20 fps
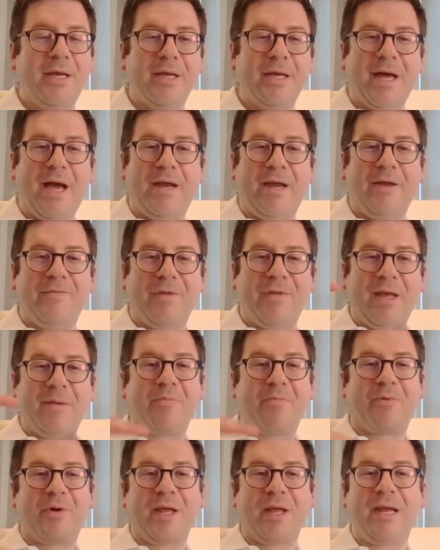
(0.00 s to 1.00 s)
kind of
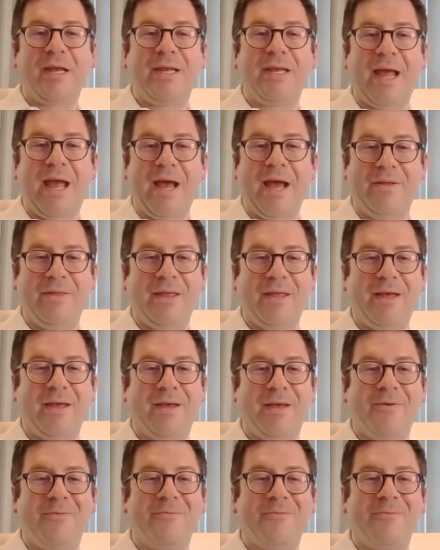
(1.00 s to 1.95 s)
like bringing down the